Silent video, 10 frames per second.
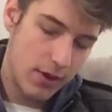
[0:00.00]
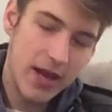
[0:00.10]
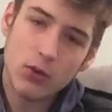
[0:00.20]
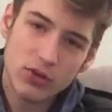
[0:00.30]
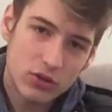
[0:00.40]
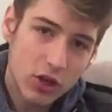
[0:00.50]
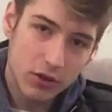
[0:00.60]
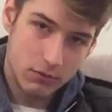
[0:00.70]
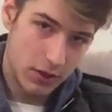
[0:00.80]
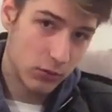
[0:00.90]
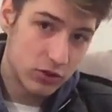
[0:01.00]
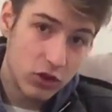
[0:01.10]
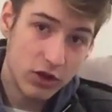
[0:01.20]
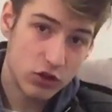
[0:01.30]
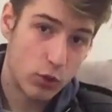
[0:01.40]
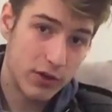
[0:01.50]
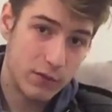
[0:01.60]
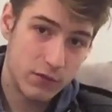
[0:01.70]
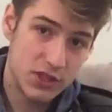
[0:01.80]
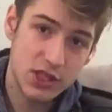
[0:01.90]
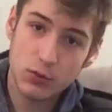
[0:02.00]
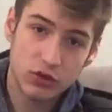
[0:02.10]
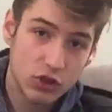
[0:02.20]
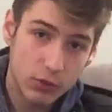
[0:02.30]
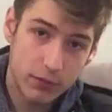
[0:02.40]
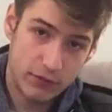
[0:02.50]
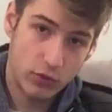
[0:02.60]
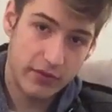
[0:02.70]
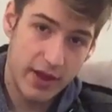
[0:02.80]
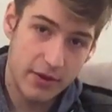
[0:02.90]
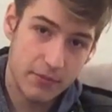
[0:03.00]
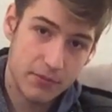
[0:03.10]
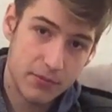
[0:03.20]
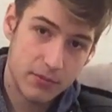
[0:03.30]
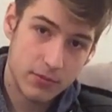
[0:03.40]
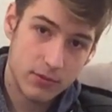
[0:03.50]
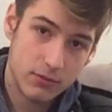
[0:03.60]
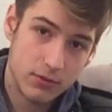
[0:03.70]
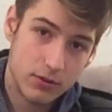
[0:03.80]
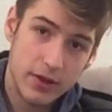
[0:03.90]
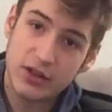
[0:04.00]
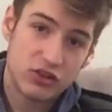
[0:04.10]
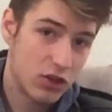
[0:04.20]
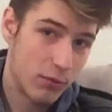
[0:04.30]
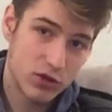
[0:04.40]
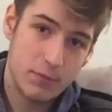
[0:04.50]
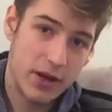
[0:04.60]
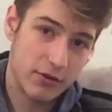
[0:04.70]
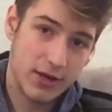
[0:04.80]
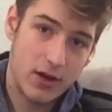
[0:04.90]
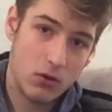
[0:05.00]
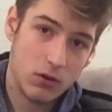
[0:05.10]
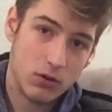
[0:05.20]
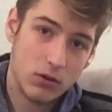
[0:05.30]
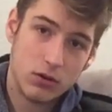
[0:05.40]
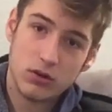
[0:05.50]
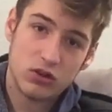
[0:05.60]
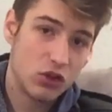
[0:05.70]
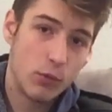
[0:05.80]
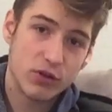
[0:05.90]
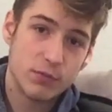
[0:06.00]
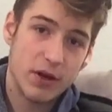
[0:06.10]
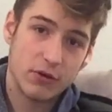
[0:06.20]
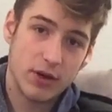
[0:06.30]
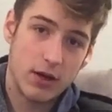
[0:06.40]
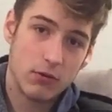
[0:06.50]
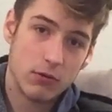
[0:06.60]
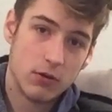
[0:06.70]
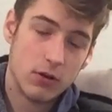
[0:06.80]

And it was good. It was good in 2015. It was good before then. It's so much better now. So much better now.